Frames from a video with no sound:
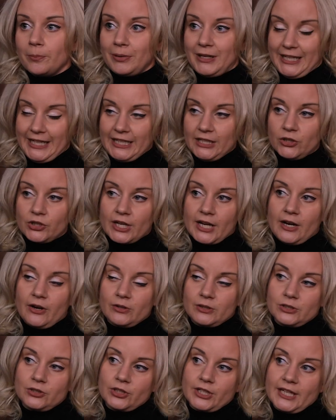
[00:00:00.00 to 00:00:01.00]
player
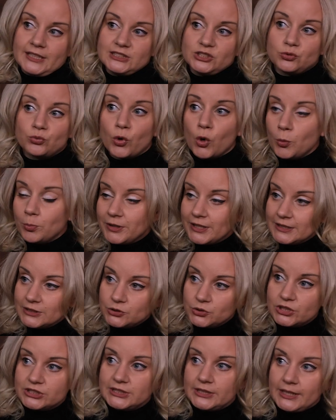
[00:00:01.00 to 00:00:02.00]
character gets roped
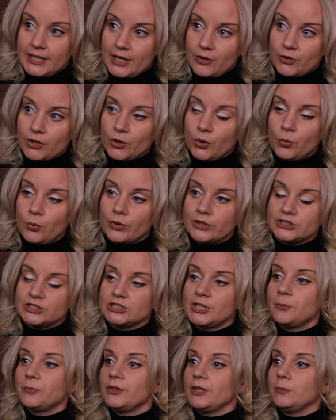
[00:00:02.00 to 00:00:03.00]
into a scenario where
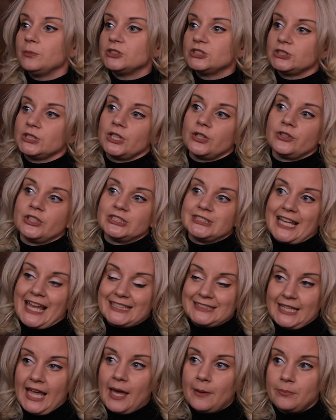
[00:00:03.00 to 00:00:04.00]
something mysterious
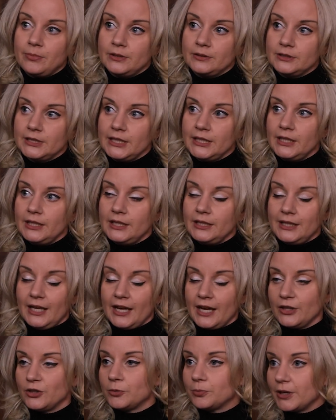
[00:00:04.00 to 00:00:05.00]
has happened.
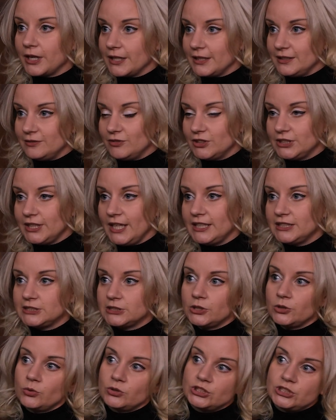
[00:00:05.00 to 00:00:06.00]
Either by an
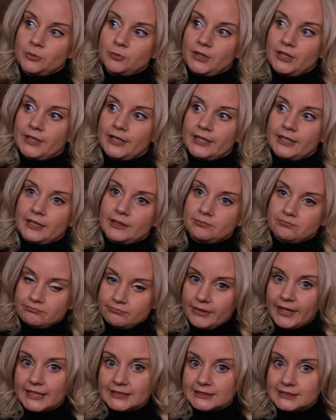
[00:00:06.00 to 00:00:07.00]
invitation or something like
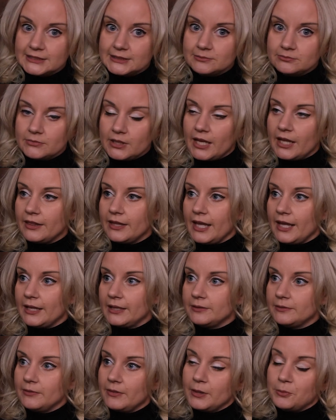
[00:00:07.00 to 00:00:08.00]
this. And
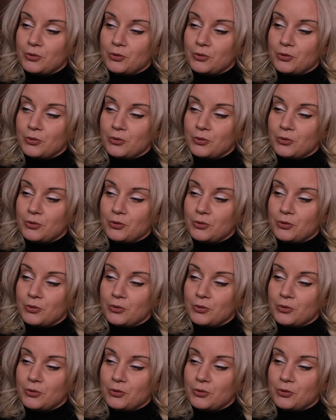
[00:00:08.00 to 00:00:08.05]
then the